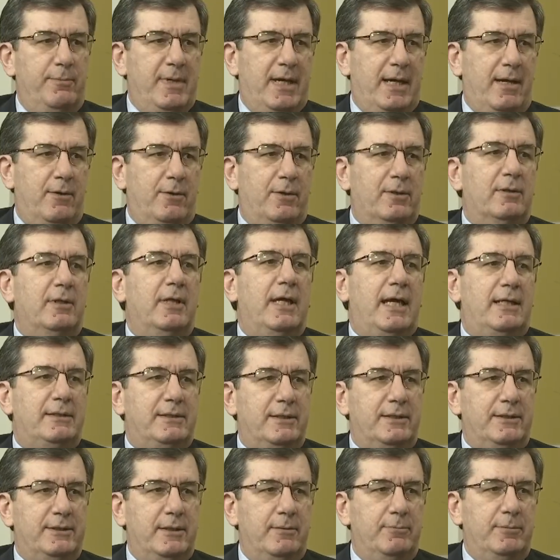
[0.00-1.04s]
about, or the
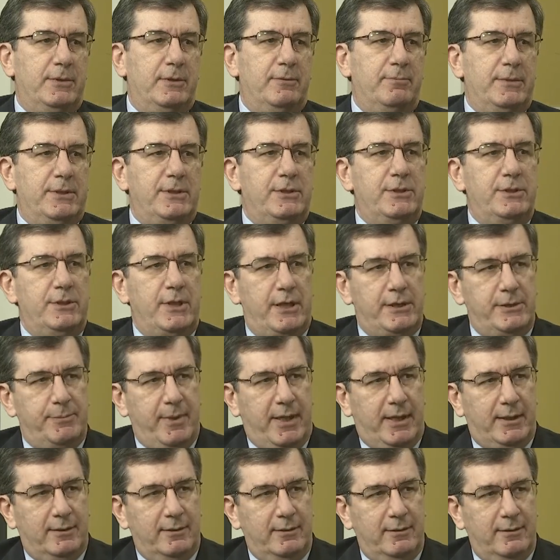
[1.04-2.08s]
classic symptom, is chest
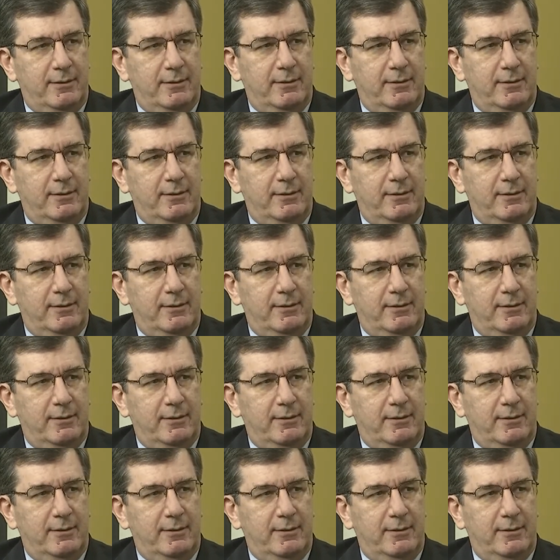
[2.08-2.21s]
pain